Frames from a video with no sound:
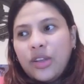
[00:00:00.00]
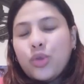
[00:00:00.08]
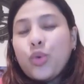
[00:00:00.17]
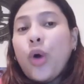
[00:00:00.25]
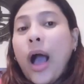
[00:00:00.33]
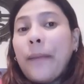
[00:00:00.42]

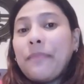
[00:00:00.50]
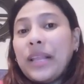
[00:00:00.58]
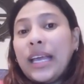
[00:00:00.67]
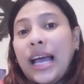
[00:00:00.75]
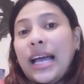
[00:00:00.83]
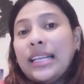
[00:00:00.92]
two
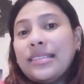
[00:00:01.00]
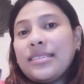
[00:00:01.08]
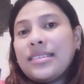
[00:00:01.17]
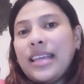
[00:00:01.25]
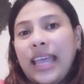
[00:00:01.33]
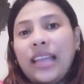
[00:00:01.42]

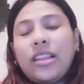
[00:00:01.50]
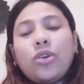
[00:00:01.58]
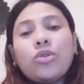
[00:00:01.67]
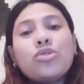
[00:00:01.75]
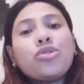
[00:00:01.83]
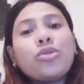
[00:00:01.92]
applicants, and the
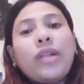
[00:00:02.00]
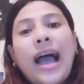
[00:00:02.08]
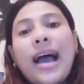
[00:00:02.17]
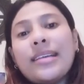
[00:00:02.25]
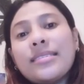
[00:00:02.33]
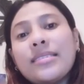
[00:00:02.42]
consul
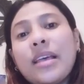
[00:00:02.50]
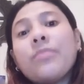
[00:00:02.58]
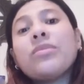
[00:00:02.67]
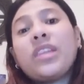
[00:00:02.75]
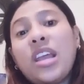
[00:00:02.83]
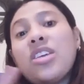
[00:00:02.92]
asked
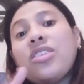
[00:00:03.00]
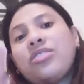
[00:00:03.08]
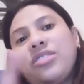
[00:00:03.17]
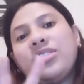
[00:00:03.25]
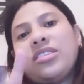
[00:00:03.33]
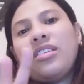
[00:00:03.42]
them 3
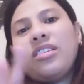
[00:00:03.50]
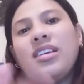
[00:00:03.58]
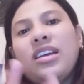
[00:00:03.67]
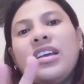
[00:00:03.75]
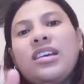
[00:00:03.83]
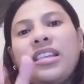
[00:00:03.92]
years.
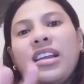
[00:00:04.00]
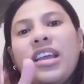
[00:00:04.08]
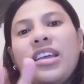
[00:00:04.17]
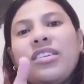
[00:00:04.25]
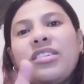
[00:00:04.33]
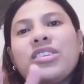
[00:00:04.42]
3
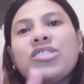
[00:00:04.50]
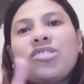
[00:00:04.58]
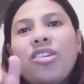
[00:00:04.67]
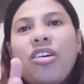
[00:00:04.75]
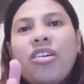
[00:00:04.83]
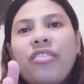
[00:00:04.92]
years
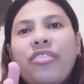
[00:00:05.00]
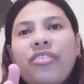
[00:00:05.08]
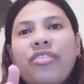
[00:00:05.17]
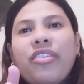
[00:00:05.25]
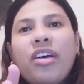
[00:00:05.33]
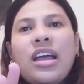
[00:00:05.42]
of
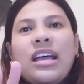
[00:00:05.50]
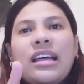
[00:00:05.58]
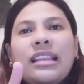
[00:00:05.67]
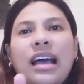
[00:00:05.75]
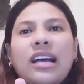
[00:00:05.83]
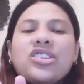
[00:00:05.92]

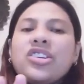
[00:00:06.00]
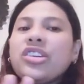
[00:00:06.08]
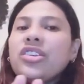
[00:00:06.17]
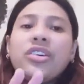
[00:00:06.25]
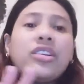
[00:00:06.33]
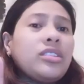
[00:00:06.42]
tax
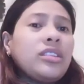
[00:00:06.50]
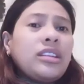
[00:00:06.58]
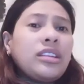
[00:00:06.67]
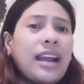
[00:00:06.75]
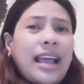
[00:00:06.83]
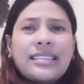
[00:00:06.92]

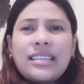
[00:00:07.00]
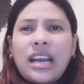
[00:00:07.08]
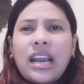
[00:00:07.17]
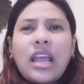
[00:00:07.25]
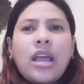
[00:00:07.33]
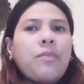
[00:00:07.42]
return
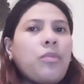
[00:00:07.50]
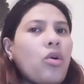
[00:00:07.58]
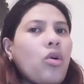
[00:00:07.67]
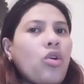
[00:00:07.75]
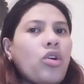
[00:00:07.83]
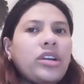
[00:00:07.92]
transcript
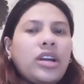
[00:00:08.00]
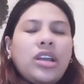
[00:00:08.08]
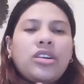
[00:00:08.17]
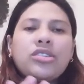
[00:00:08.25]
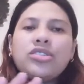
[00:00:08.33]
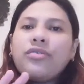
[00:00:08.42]
or 3
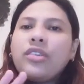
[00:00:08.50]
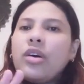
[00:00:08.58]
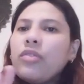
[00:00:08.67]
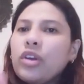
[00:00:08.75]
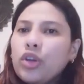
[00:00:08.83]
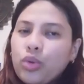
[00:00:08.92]
years of
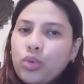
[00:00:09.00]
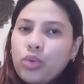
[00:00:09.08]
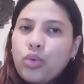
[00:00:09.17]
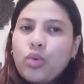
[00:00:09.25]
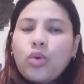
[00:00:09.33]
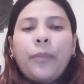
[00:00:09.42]

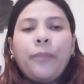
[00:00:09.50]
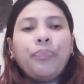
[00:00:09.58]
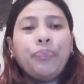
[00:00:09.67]
W-2.